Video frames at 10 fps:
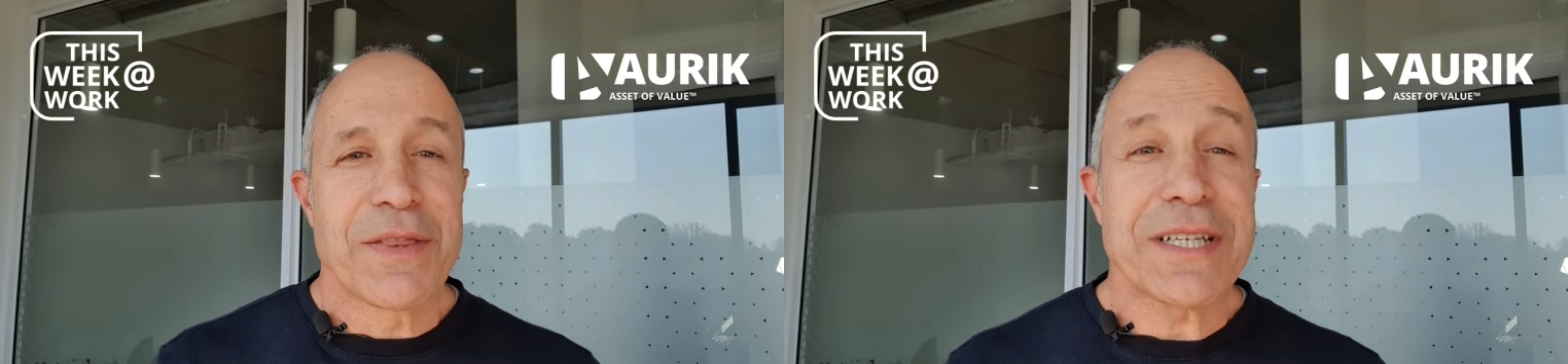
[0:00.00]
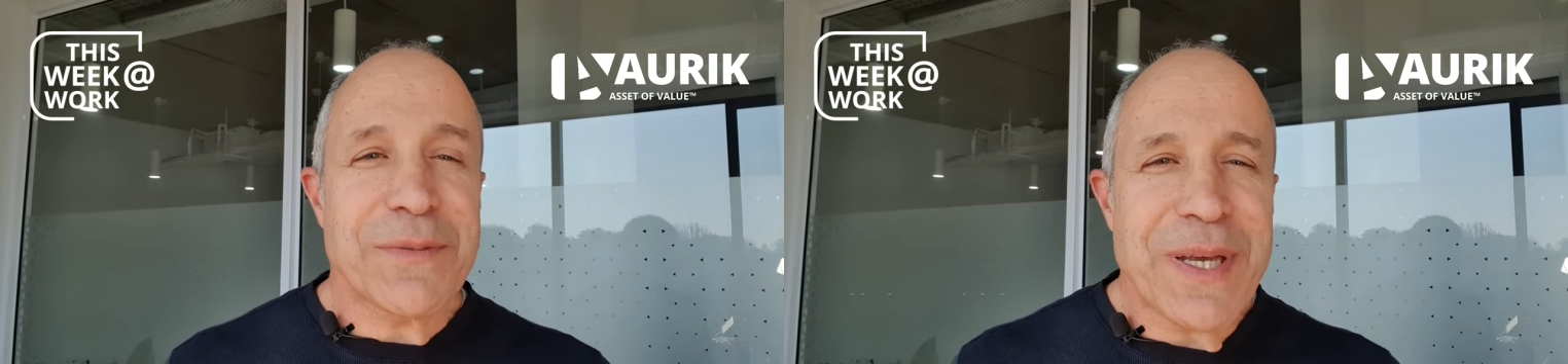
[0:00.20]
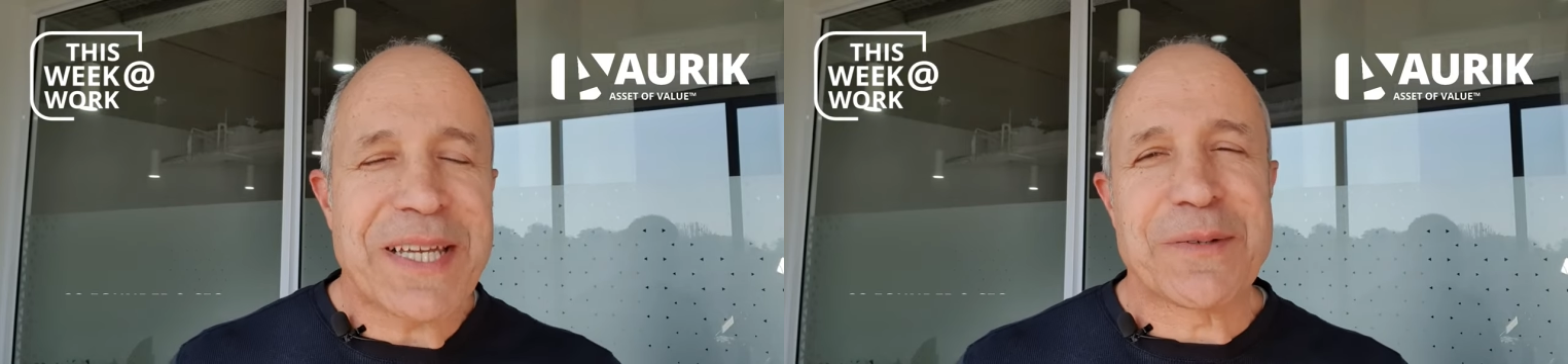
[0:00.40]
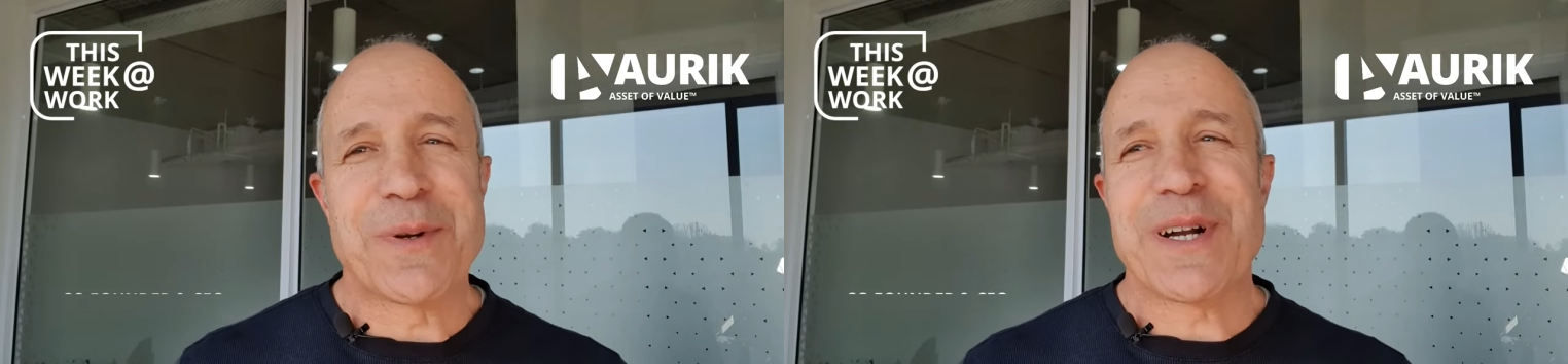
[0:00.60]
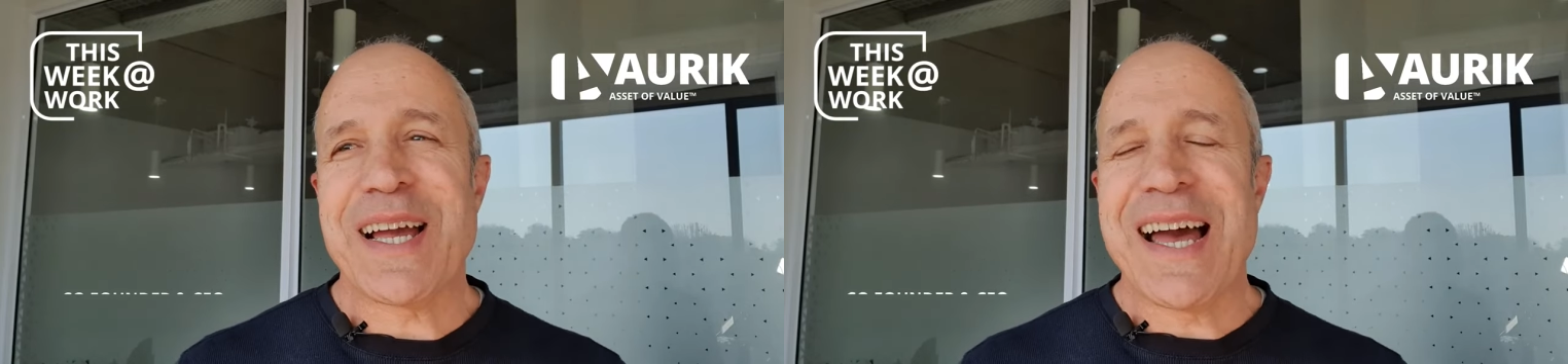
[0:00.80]
This week at
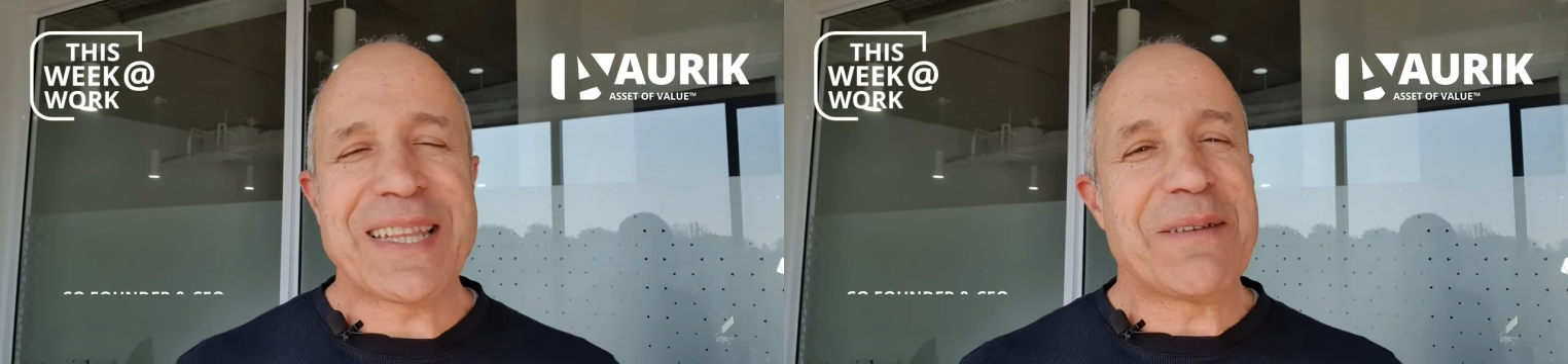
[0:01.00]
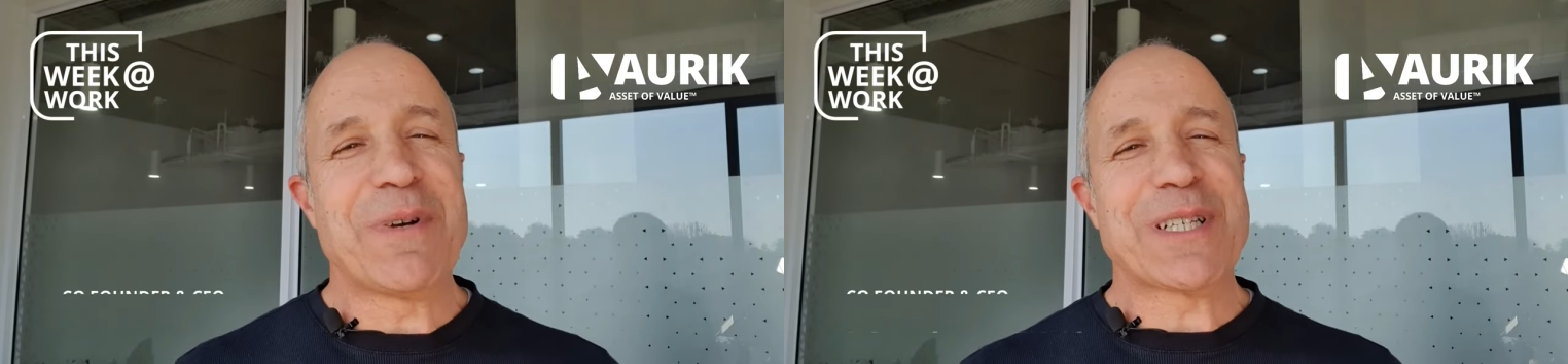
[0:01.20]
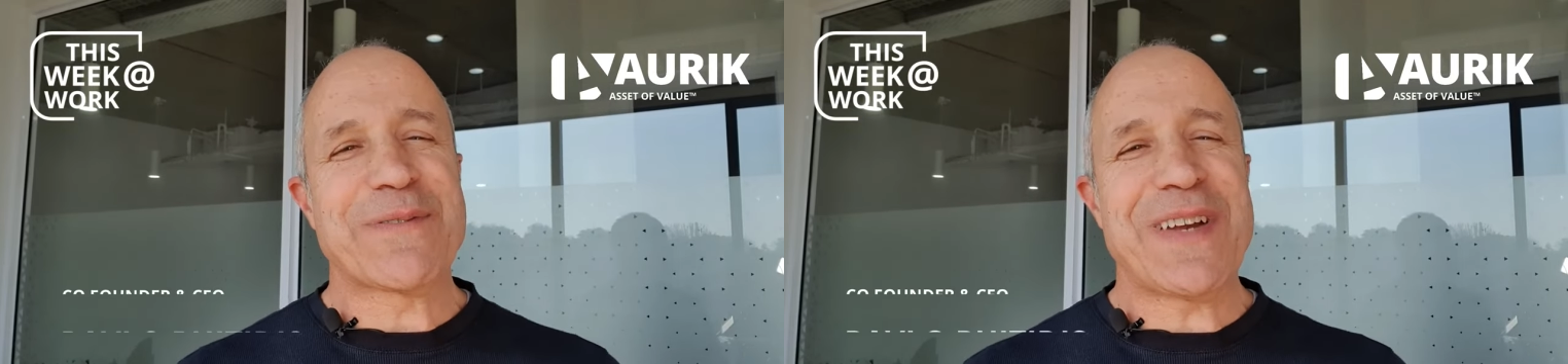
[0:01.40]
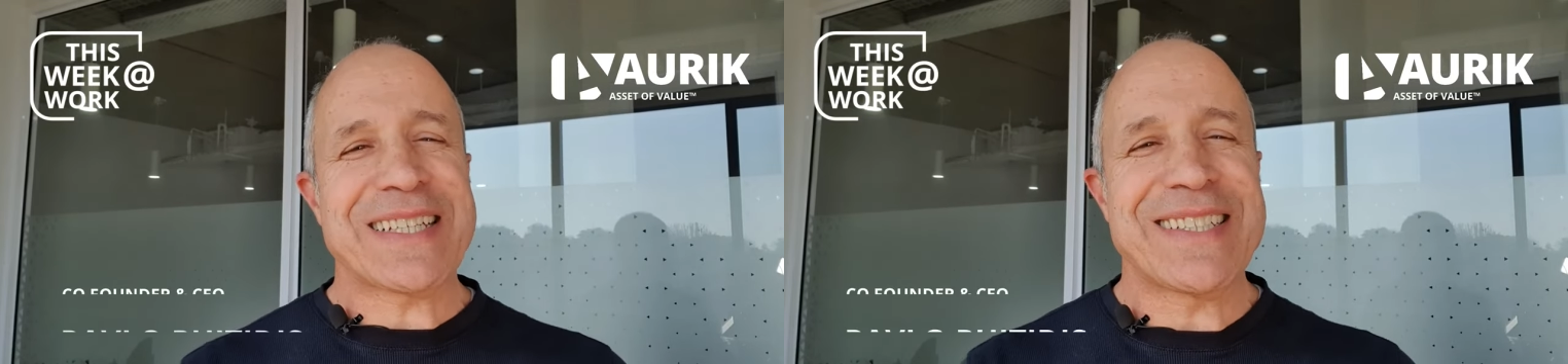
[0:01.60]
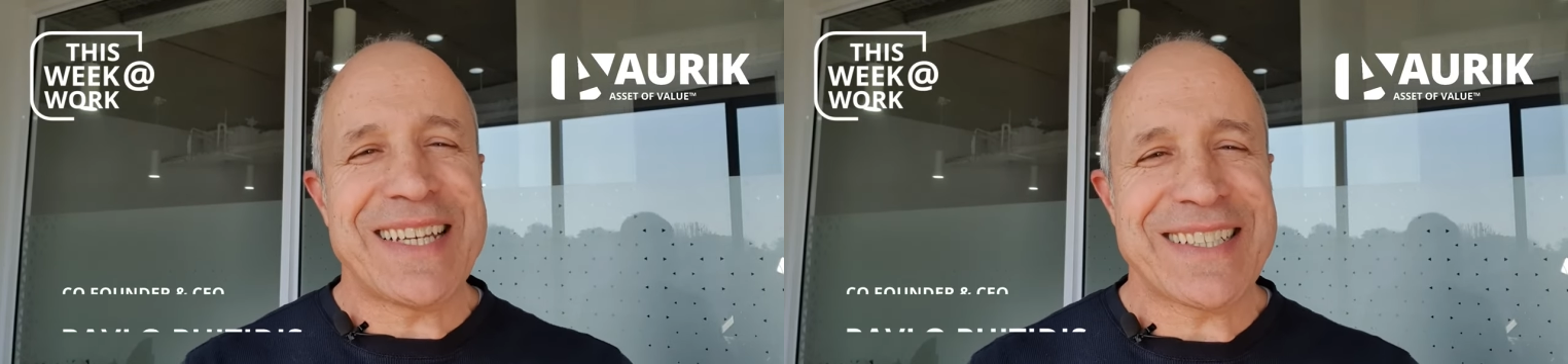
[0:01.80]
work, I had the most
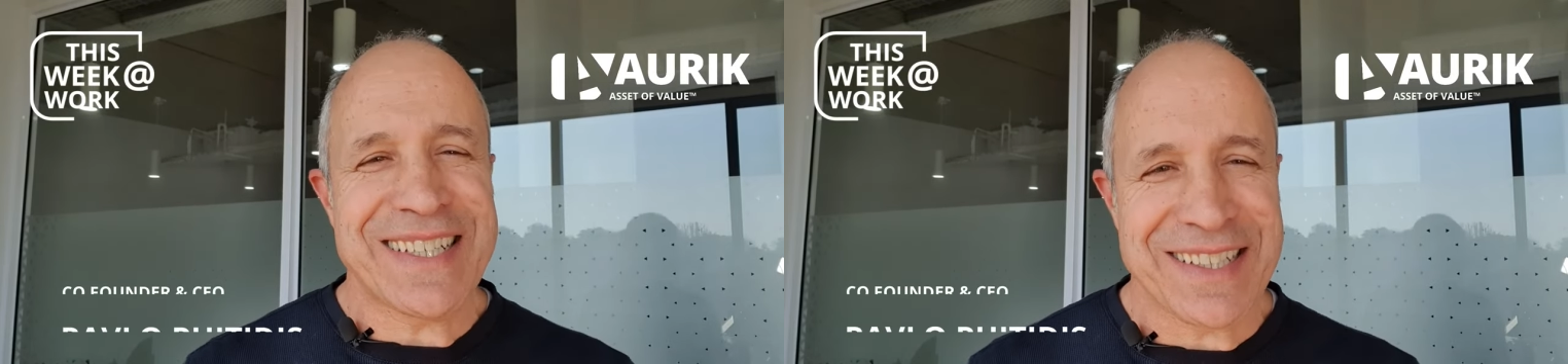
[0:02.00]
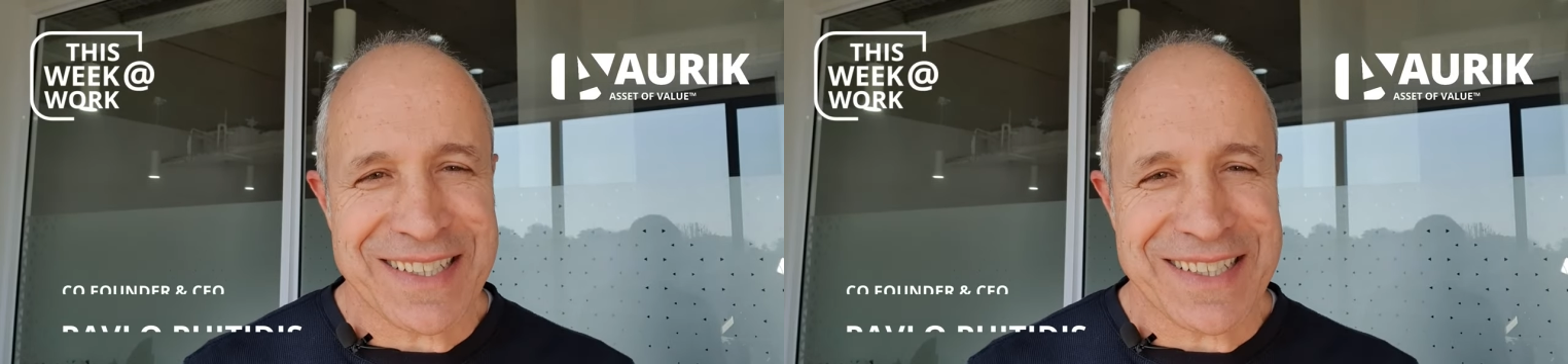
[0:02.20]
fascinating